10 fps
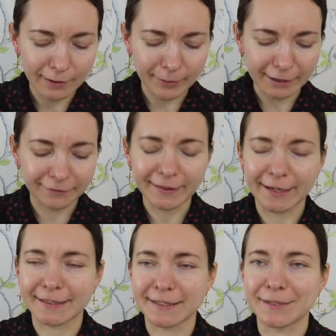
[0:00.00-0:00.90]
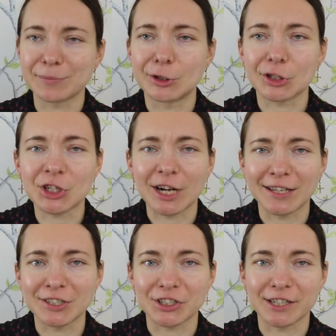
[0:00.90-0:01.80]
I mean, I feel like this is more
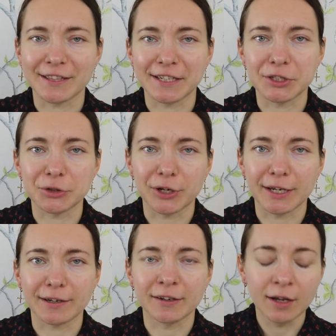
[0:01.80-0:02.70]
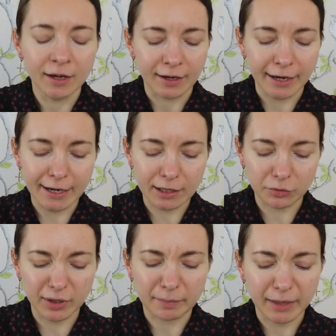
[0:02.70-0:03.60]
challenging than doing a
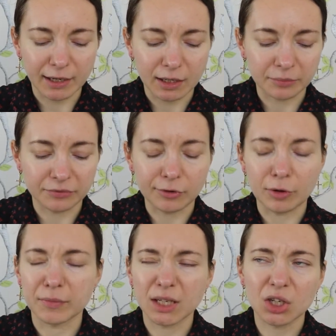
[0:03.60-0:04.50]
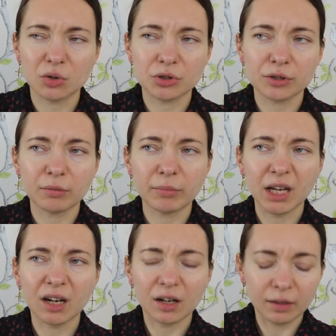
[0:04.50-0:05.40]
Halloween makeup from the usual
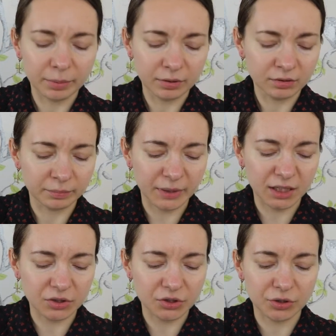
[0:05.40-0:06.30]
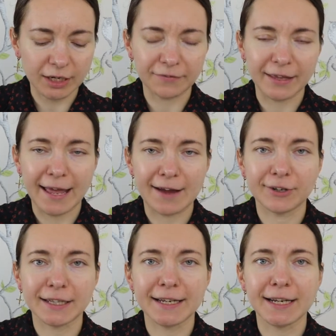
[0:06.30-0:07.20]
makeup because you have the
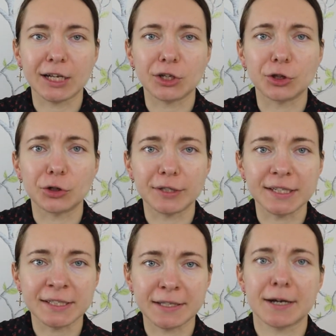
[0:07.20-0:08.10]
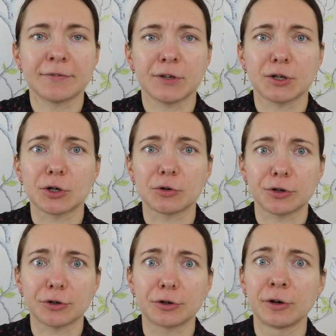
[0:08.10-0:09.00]
everything and you know the stuff, you know
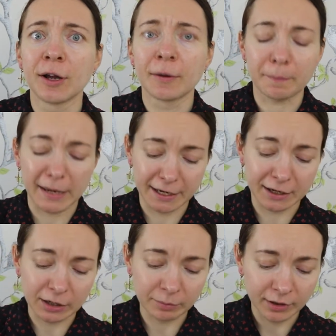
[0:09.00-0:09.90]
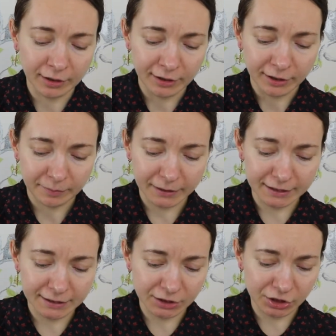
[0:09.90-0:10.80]
your makeup, but this is